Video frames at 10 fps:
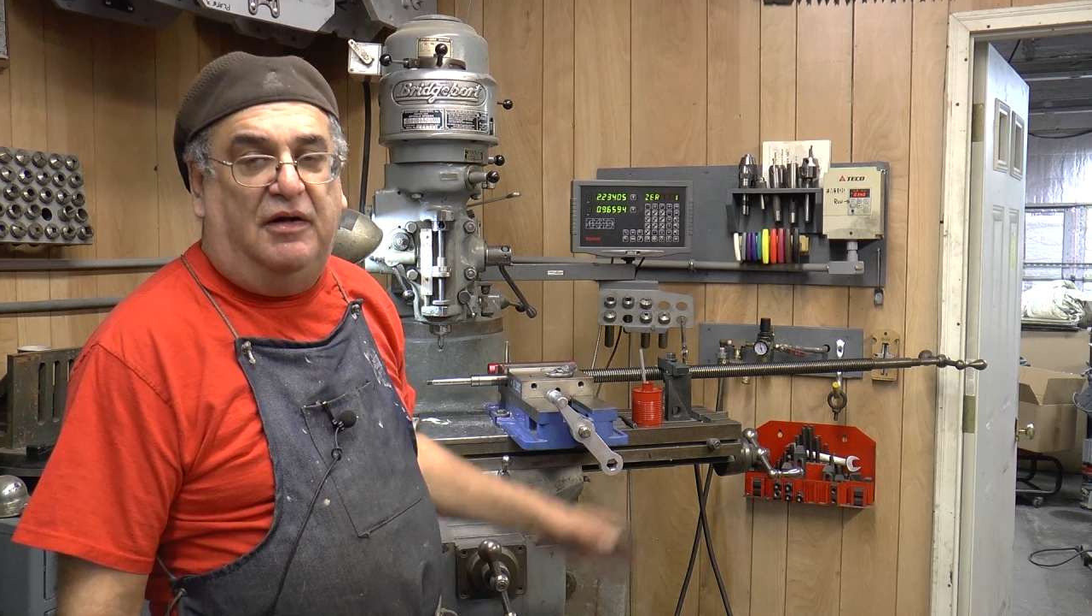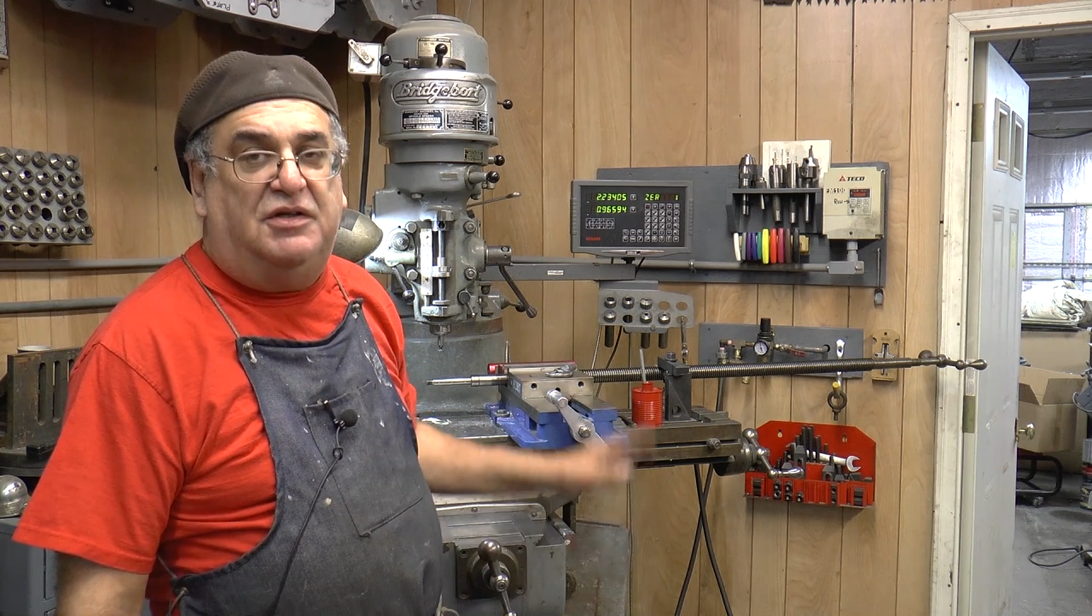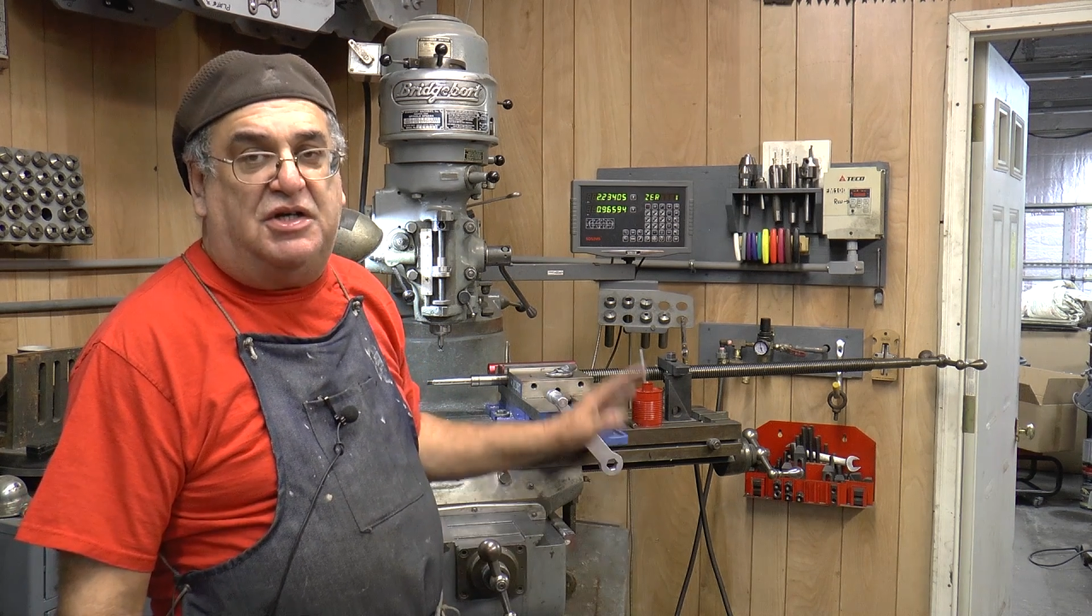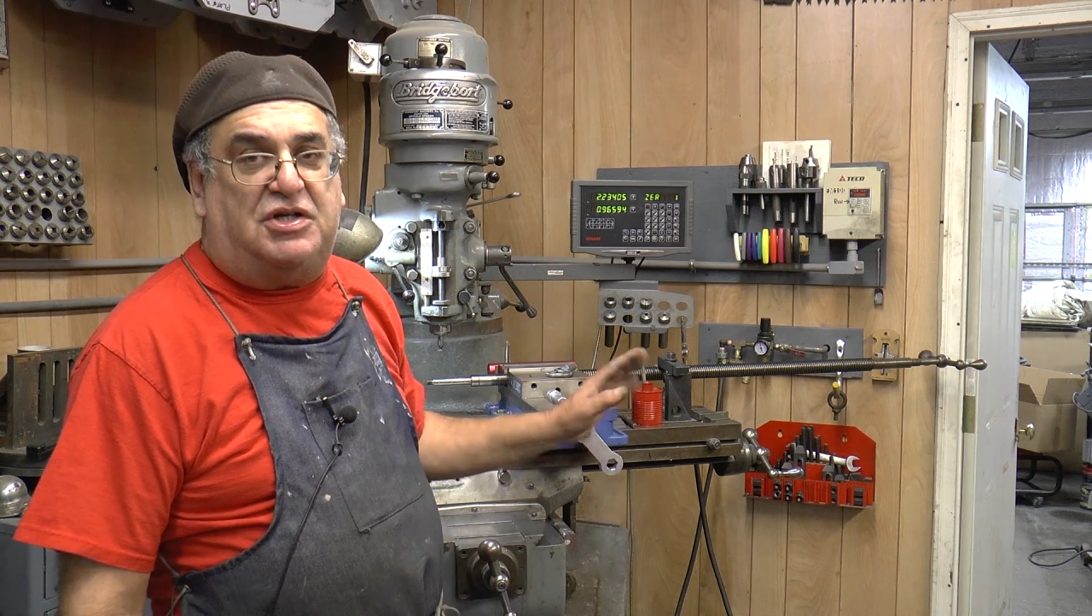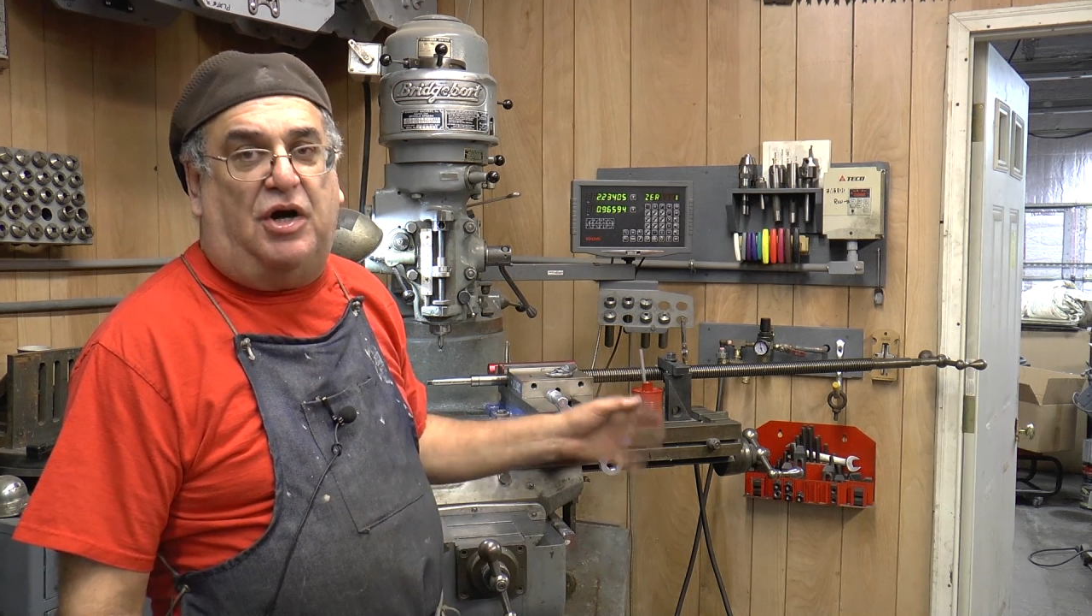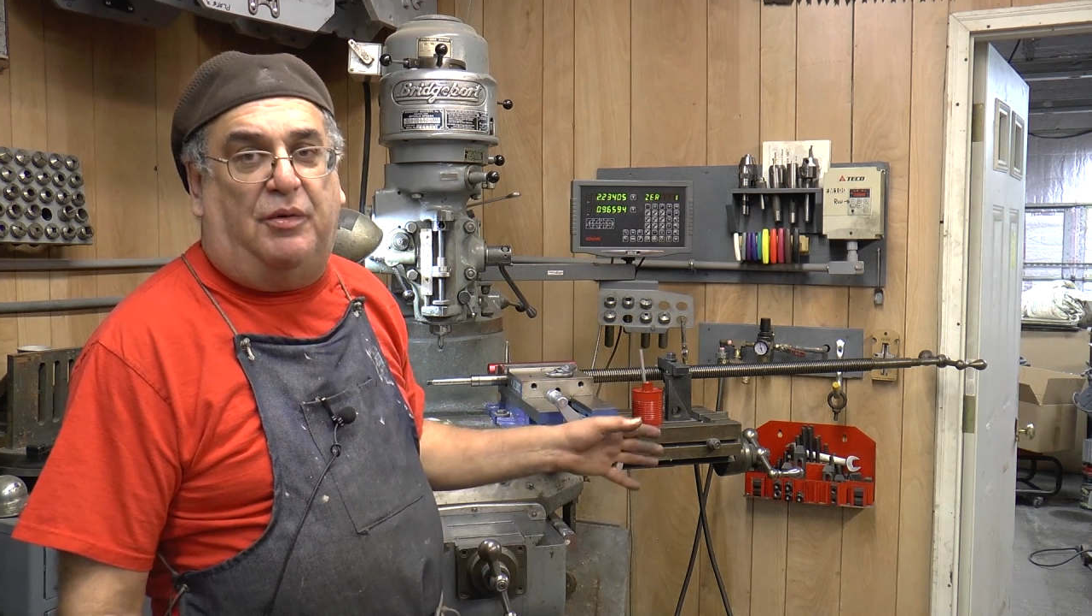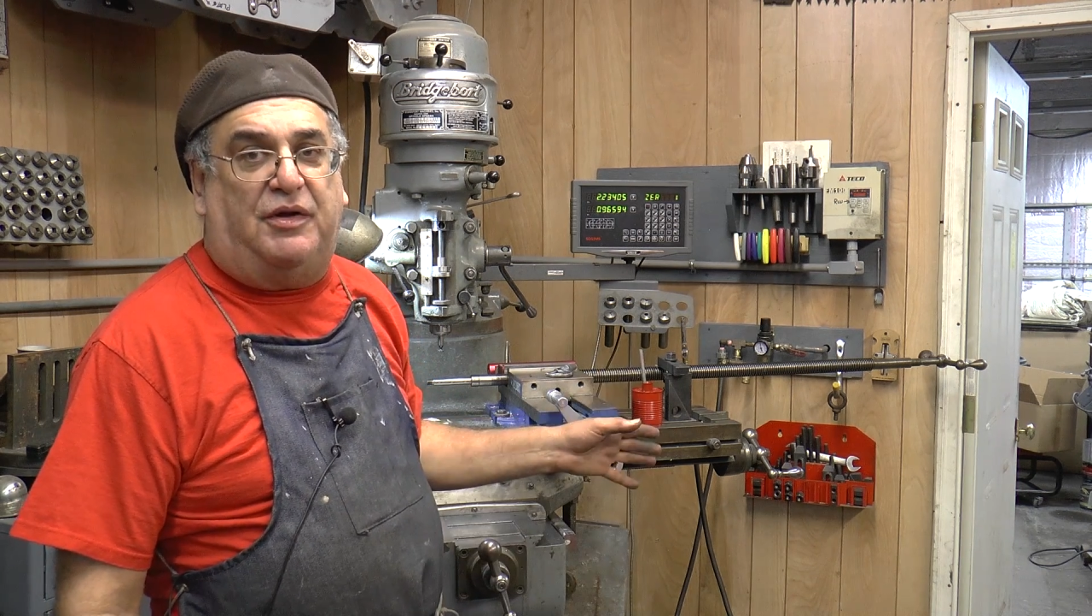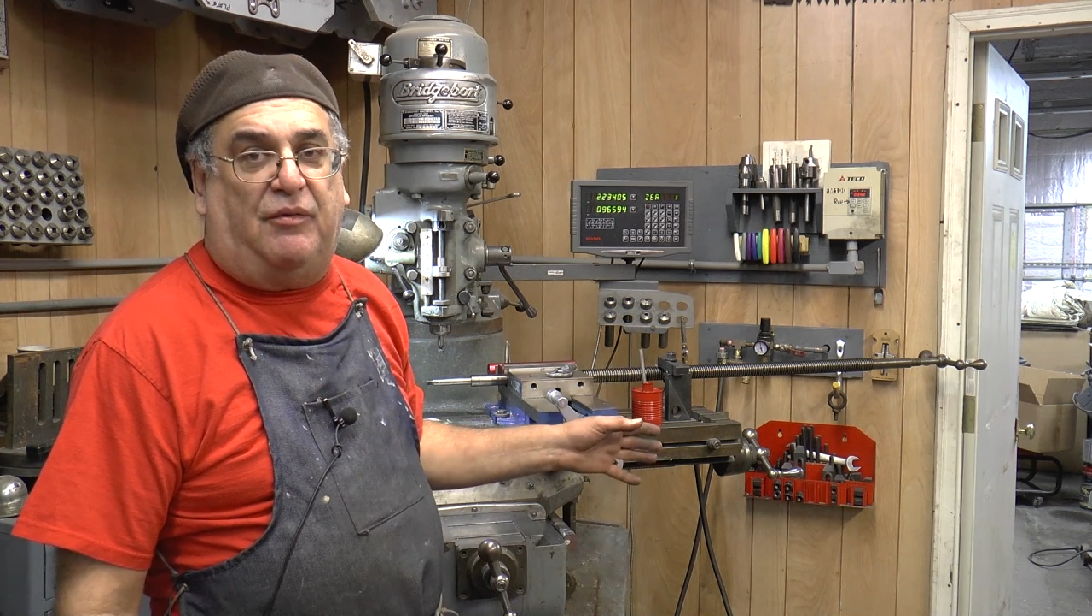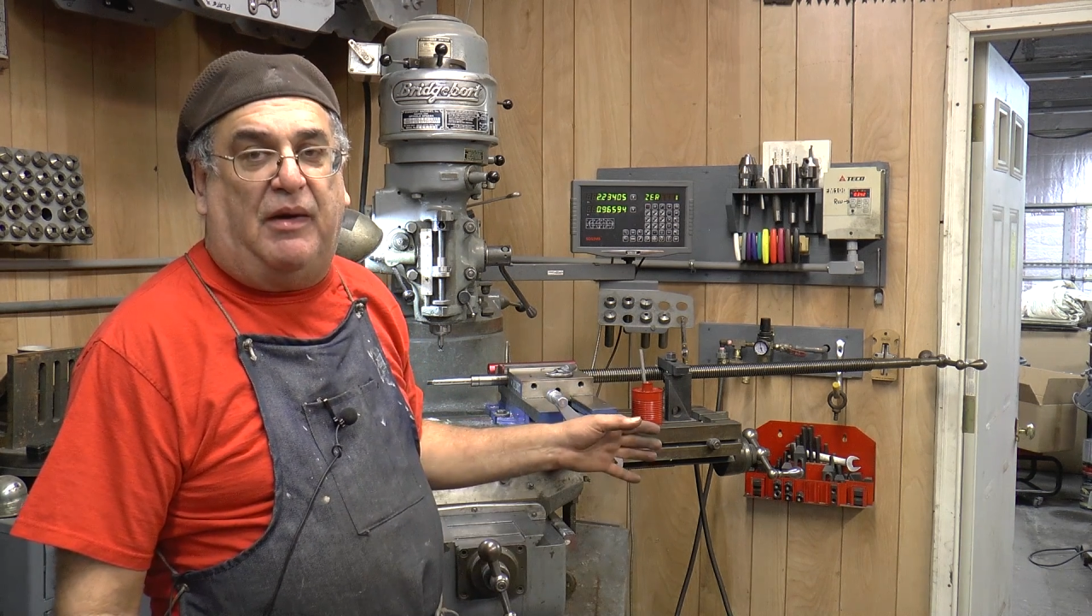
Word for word: Just go with the